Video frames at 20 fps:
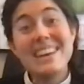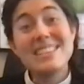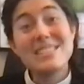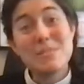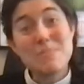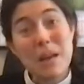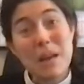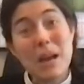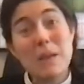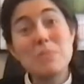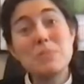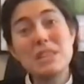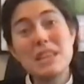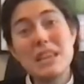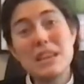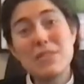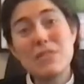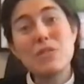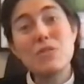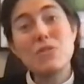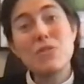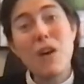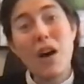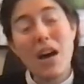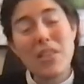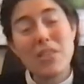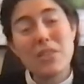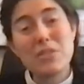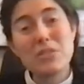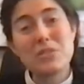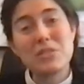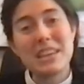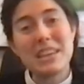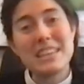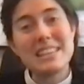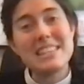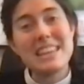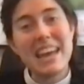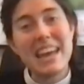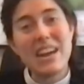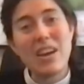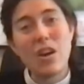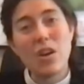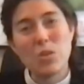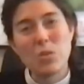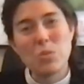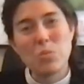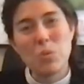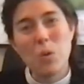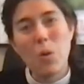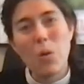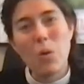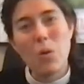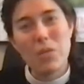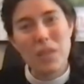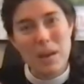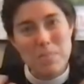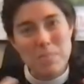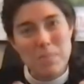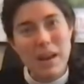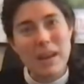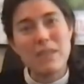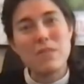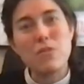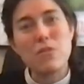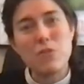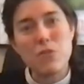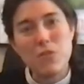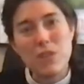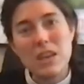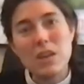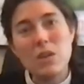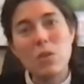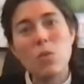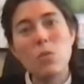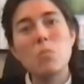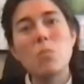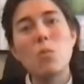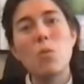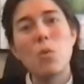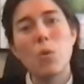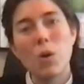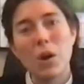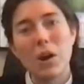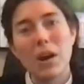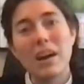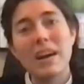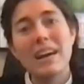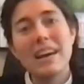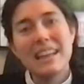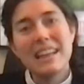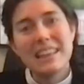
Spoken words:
can take on a role that might feel more